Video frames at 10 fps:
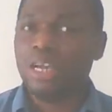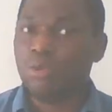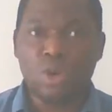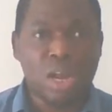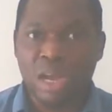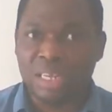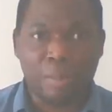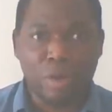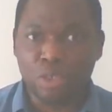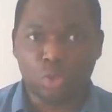They will
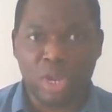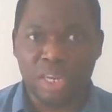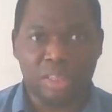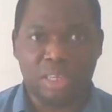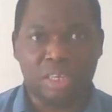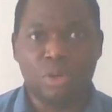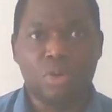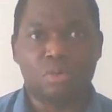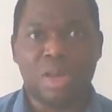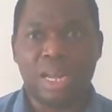not amount to anything in
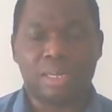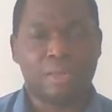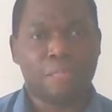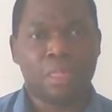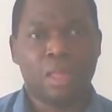Yoruba land